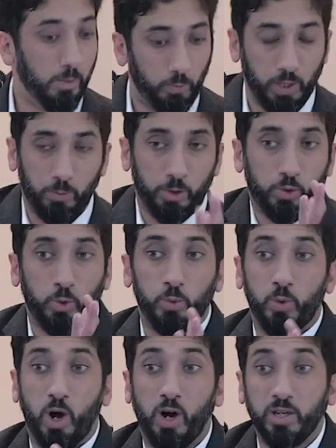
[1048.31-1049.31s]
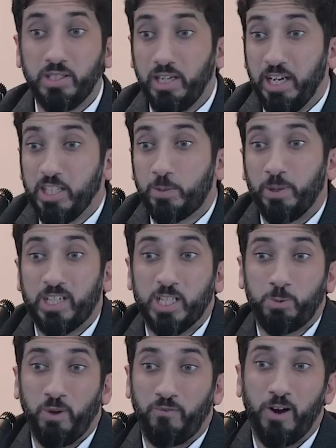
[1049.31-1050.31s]
We will do wrong deeds
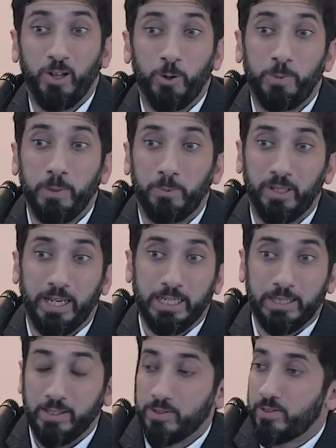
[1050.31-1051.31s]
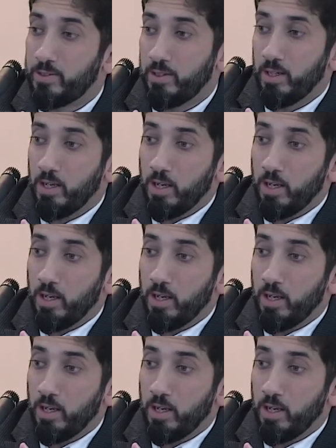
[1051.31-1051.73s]
because we follow people like this.